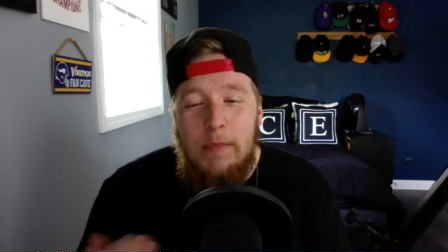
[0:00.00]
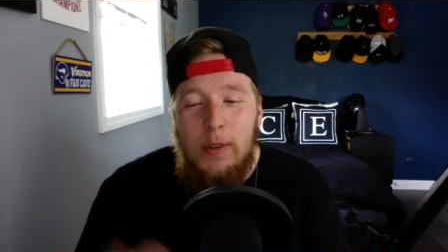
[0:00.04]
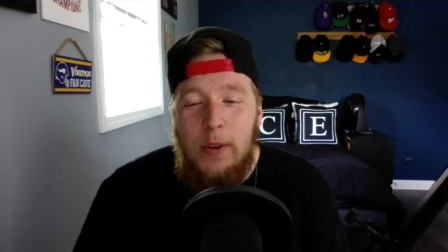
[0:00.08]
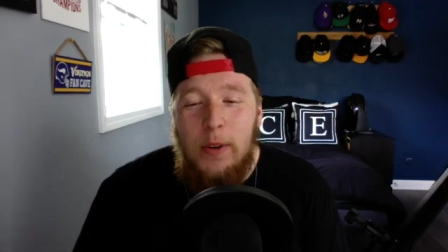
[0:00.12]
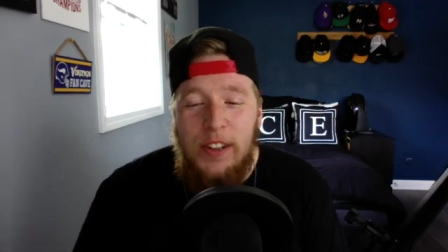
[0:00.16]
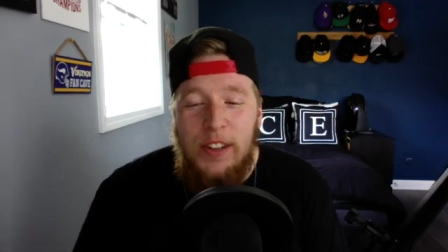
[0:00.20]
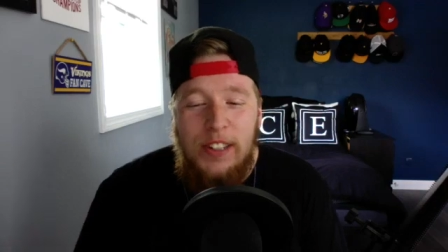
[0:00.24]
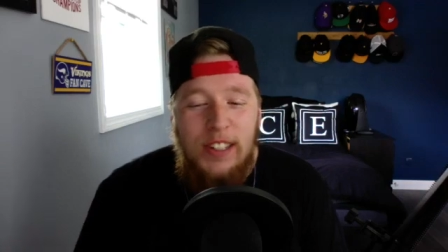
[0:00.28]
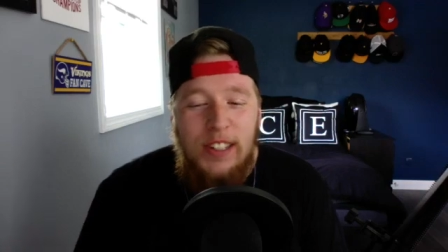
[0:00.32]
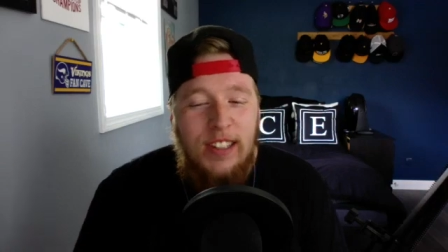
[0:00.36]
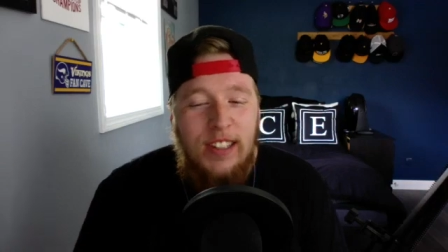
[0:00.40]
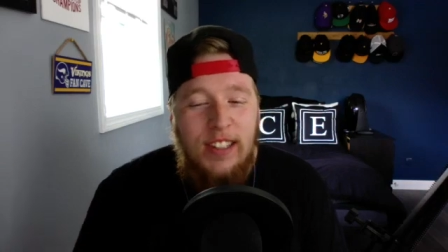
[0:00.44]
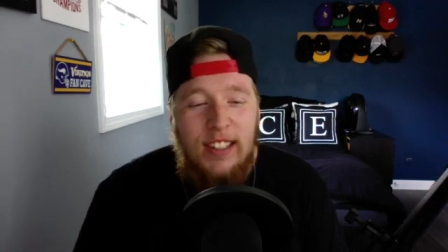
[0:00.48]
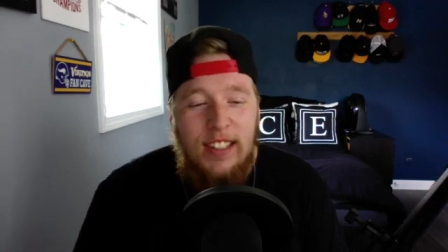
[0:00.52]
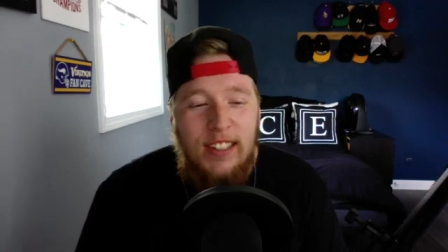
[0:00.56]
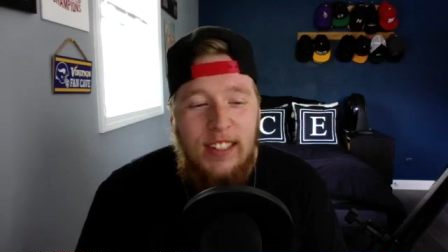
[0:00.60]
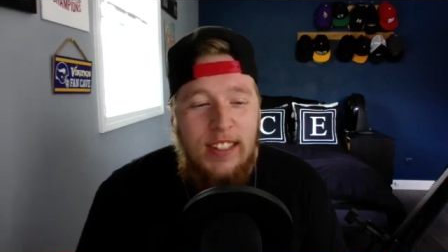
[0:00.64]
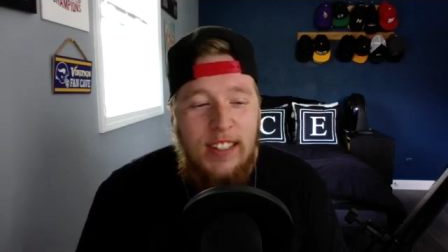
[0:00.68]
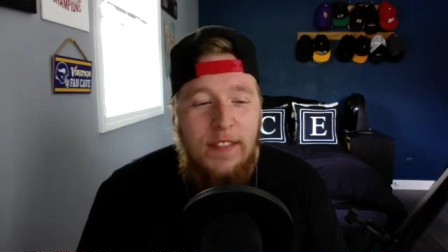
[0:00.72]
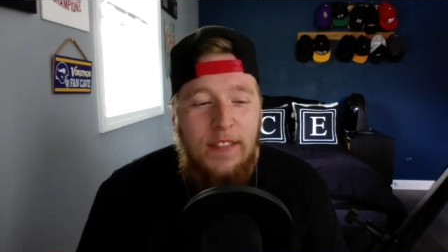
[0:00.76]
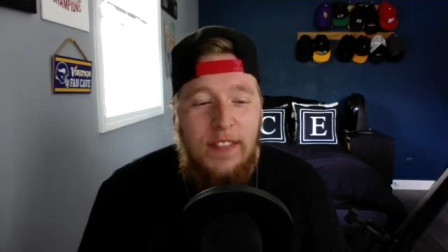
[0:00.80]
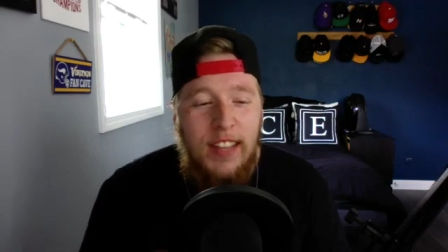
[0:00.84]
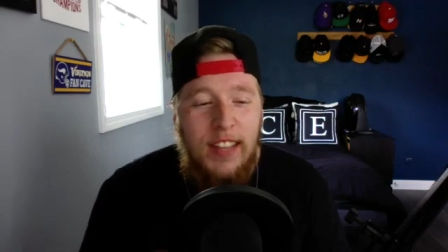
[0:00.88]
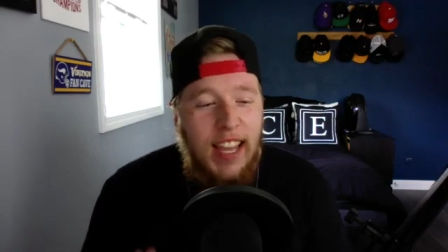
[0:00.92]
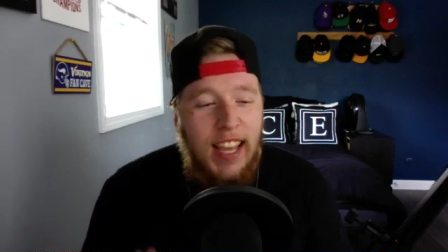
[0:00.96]
questions and
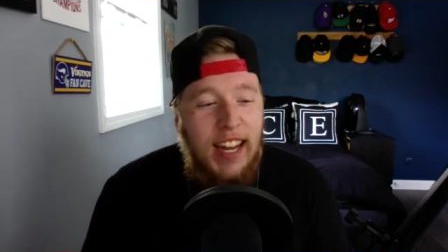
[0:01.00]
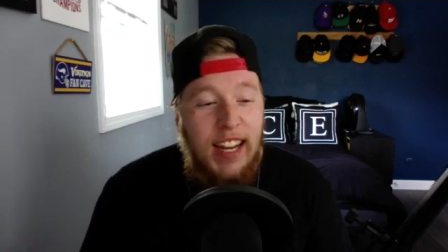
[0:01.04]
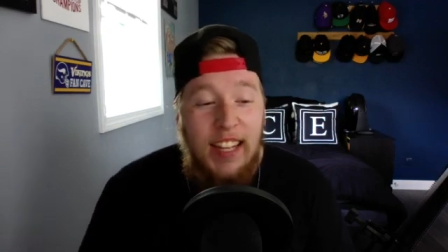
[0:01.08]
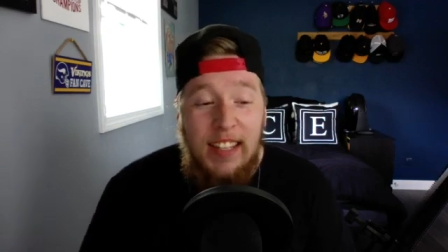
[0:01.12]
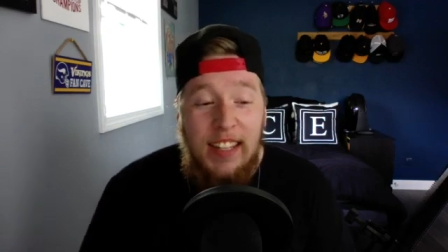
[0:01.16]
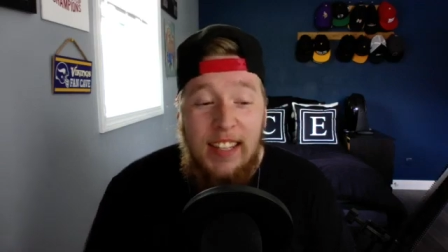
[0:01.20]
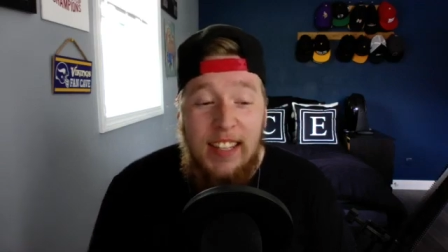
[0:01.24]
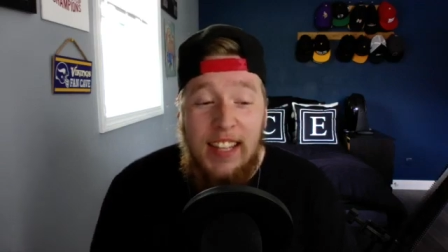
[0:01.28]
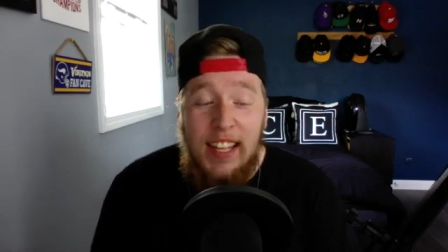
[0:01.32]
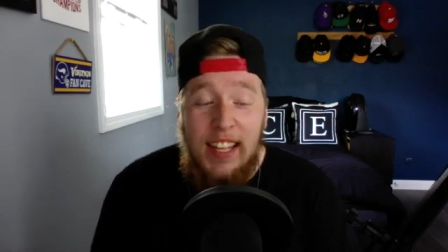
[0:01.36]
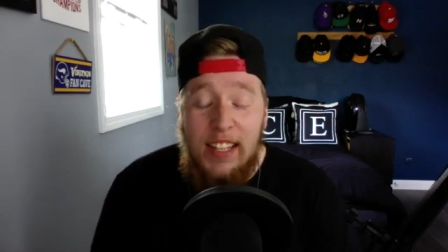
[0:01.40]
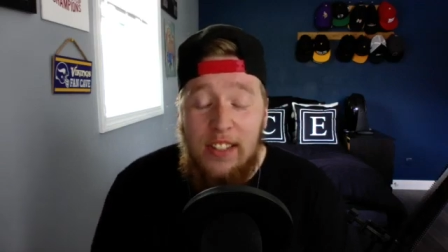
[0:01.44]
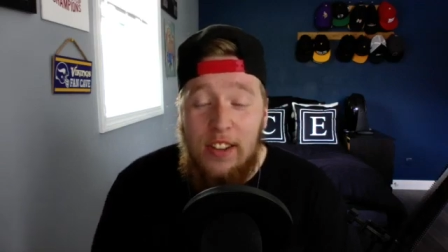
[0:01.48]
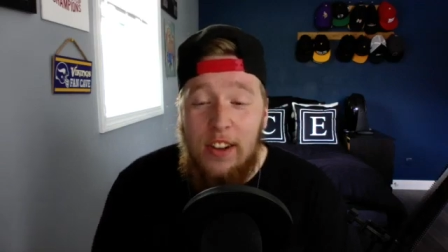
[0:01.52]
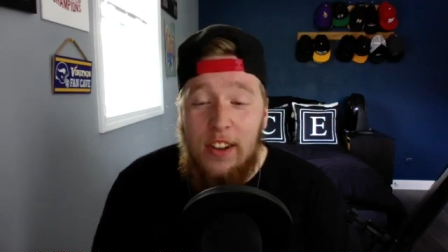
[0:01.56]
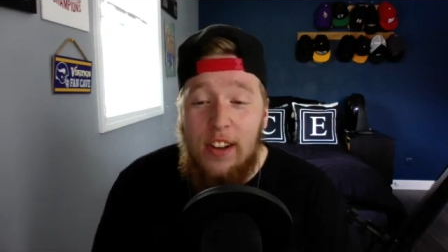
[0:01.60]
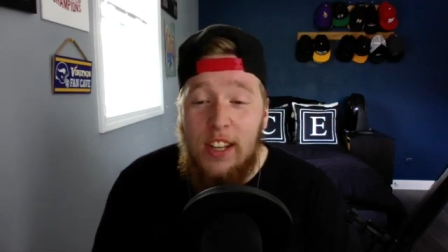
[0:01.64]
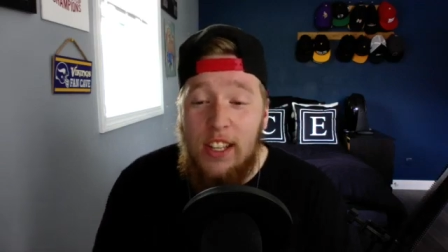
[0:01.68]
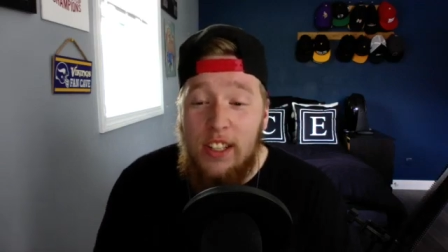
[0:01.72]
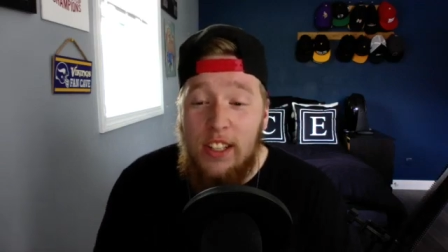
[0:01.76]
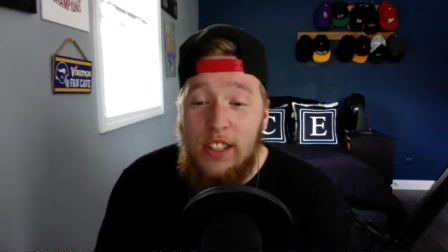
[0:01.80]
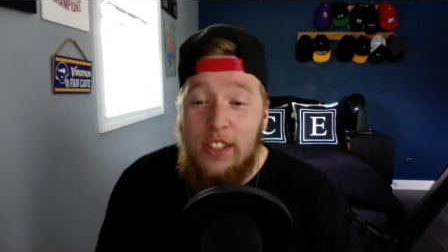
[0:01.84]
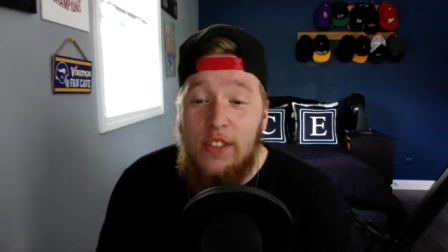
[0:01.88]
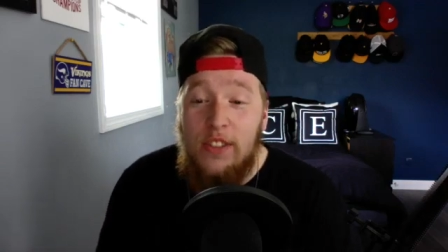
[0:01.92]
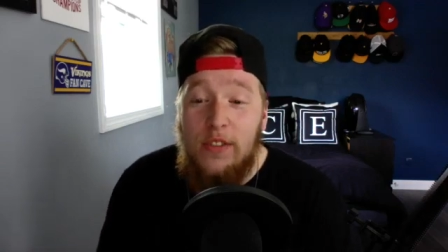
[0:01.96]
stuff to get into that song
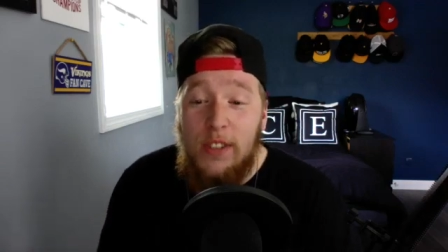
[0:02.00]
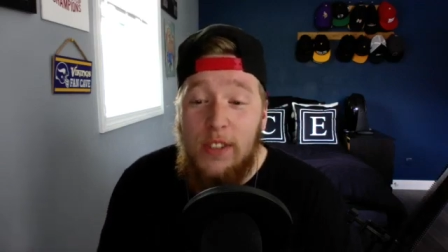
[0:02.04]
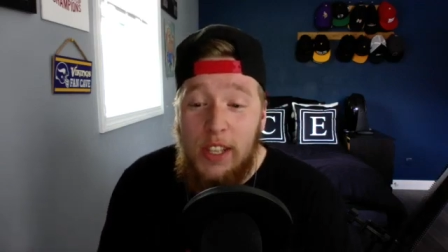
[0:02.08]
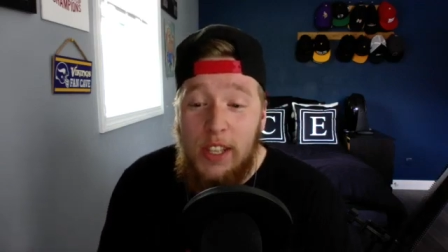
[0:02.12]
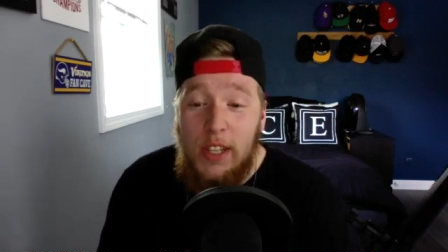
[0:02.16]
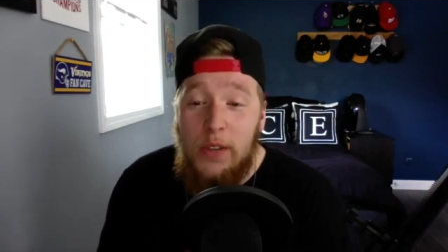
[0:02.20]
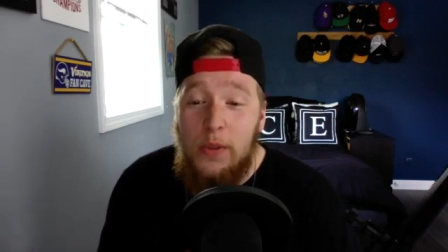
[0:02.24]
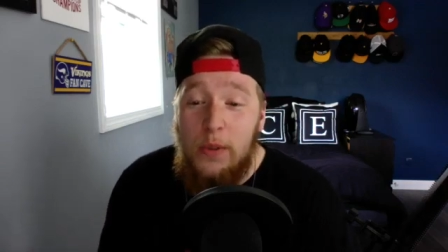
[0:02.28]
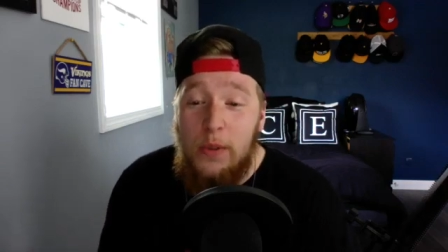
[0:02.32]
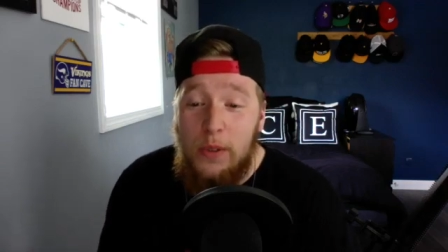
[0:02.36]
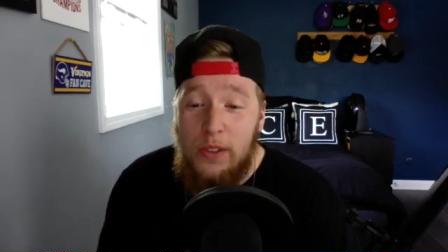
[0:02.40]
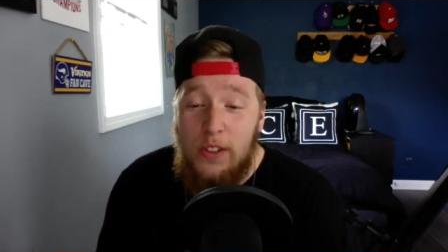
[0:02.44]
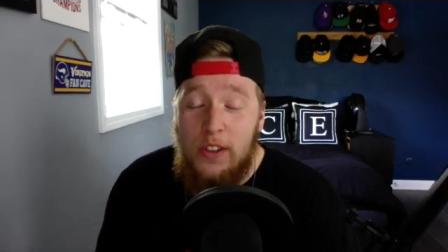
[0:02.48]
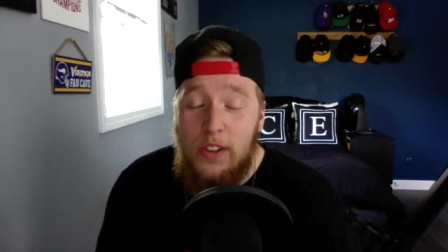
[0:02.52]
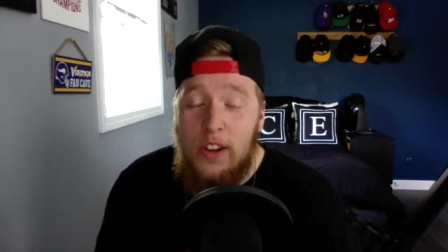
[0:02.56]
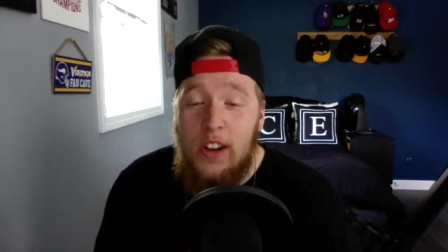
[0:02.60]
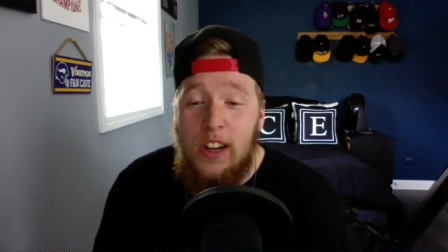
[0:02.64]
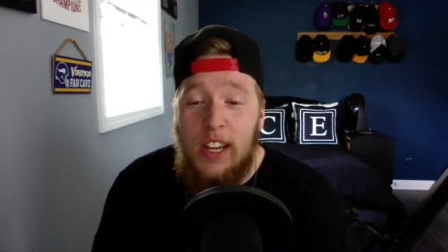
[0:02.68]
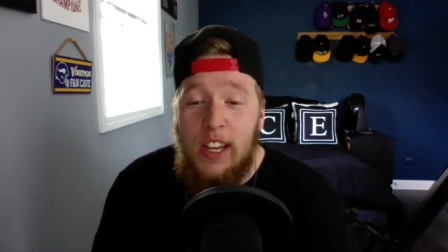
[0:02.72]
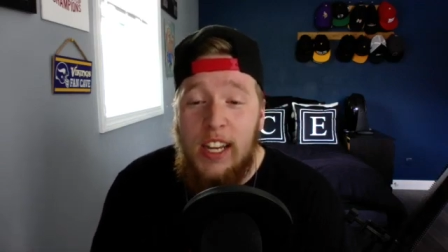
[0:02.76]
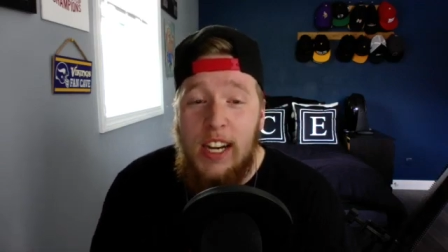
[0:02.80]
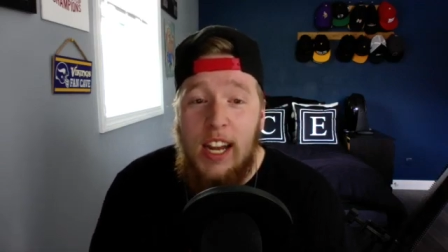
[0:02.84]
because it's a really cool song.